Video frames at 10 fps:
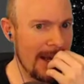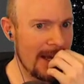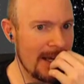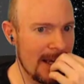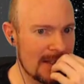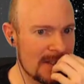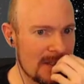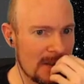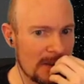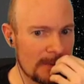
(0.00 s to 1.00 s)
A S
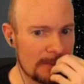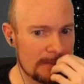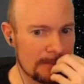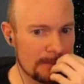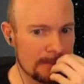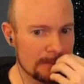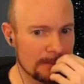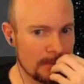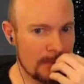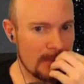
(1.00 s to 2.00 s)
tier?
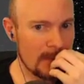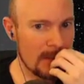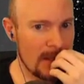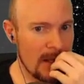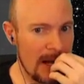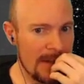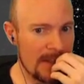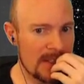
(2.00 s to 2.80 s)
I